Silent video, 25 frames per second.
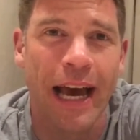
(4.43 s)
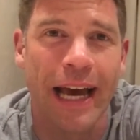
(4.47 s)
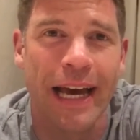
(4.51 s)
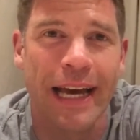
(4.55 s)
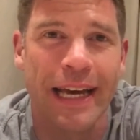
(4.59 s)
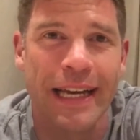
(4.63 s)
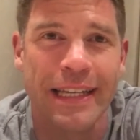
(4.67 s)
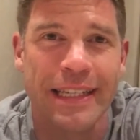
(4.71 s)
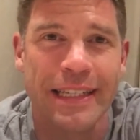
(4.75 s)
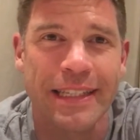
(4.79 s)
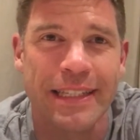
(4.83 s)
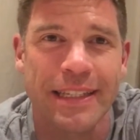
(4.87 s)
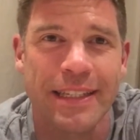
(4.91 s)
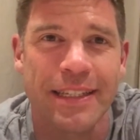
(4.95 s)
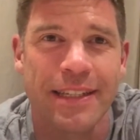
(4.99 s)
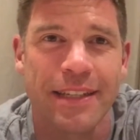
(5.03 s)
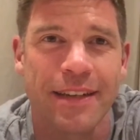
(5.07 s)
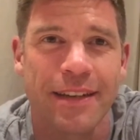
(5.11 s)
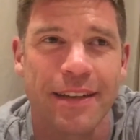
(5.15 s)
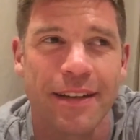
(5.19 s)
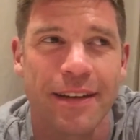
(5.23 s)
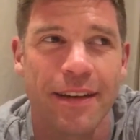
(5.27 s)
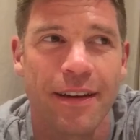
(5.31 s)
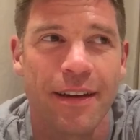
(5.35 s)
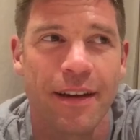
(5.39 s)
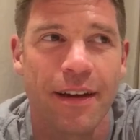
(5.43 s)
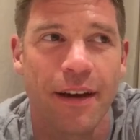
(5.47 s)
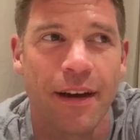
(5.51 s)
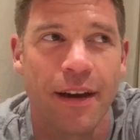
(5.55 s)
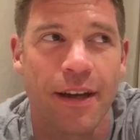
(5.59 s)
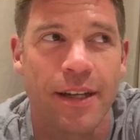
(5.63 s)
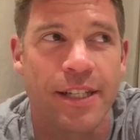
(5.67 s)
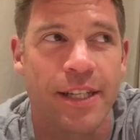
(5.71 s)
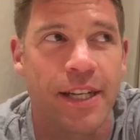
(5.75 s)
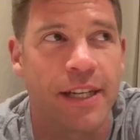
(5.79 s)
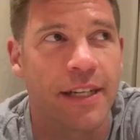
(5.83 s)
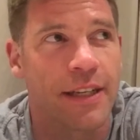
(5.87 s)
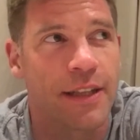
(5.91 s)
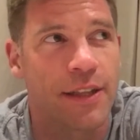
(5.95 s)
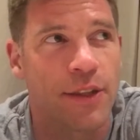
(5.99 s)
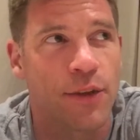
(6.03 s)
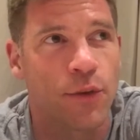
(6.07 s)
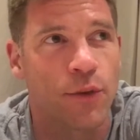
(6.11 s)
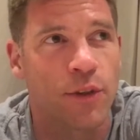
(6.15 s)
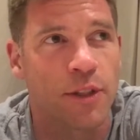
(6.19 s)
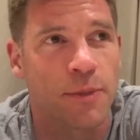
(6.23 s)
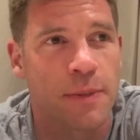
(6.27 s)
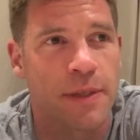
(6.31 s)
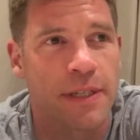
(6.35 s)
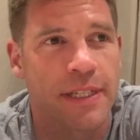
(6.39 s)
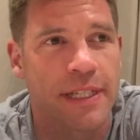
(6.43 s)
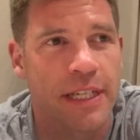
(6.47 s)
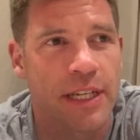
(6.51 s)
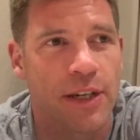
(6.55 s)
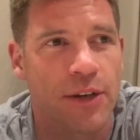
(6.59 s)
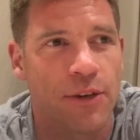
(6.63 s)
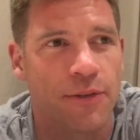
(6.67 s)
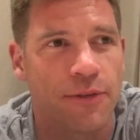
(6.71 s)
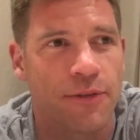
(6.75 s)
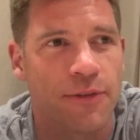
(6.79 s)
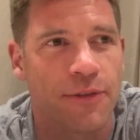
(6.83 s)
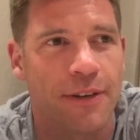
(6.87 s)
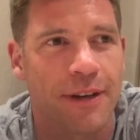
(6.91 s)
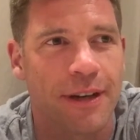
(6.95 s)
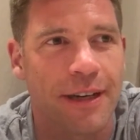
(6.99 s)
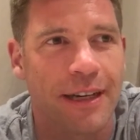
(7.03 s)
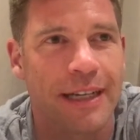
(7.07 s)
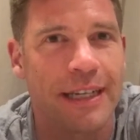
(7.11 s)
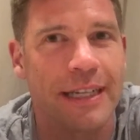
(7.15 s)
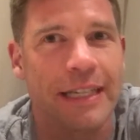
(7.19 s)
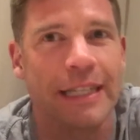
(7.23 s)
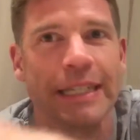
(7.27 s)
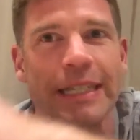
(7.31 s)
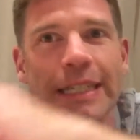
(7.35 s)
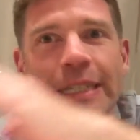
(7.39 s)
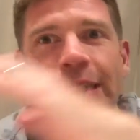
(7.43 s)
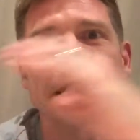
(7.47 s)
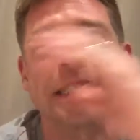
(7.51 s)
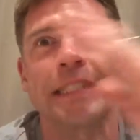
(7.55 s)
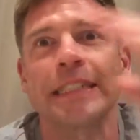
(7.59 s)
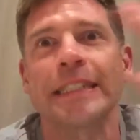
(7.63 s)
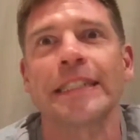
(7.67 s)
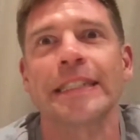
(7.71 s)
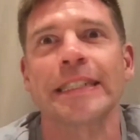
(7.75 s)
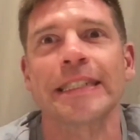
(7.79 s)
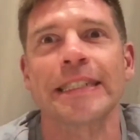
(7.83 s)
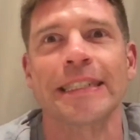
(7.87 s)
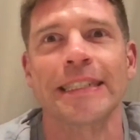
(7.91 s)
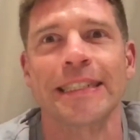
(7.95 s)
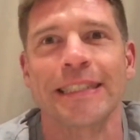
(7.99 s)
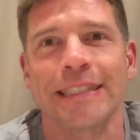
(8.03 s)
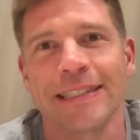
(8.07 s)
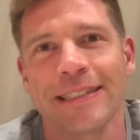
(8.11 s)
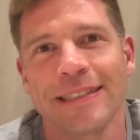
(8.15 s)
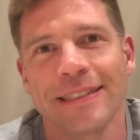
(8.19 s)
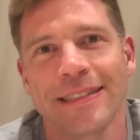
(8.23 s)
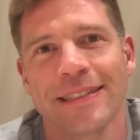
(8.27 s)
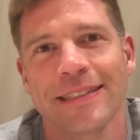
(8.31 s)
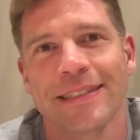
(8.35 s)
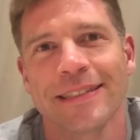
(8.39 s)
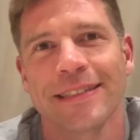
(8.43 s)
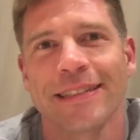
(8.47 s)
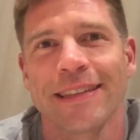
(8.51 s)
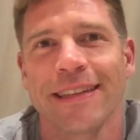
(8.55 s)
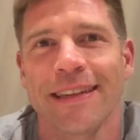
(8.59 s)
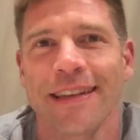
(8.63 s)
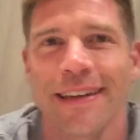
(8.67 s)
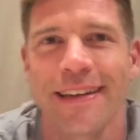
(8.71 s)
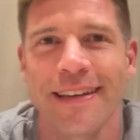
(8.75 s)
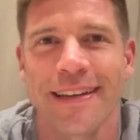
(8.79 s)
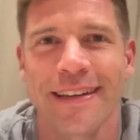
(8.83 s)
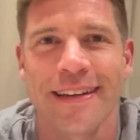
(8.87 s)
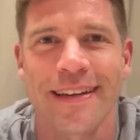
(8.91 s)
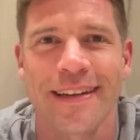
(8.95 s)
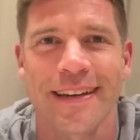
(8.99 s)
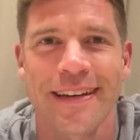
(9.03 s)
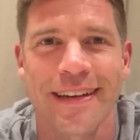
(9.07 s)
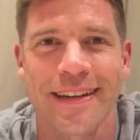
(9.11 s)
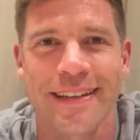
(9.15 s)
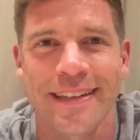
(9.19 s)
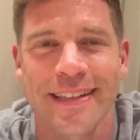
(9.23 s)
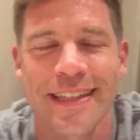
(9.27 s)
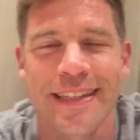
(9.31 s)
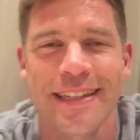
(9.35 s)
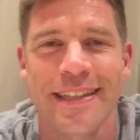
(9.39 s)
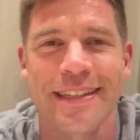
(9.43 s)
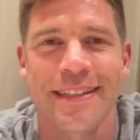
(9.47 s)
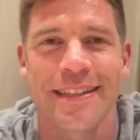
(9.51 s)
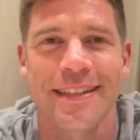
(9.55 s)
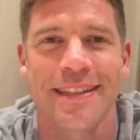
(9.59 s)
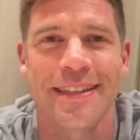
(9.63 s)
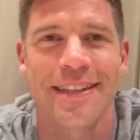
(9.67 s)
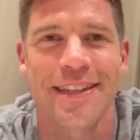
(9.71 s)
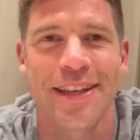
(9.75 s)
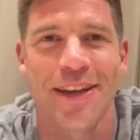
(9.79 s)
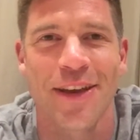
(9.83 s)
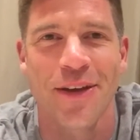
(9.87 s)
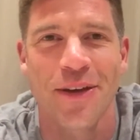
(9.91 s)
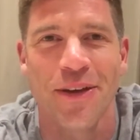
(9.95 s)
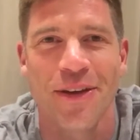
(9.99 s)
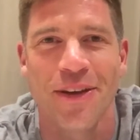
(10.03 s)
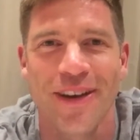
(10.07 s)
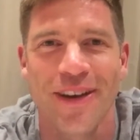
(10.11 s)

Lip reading: and I suddenly thought to myself, "Ah, I didn't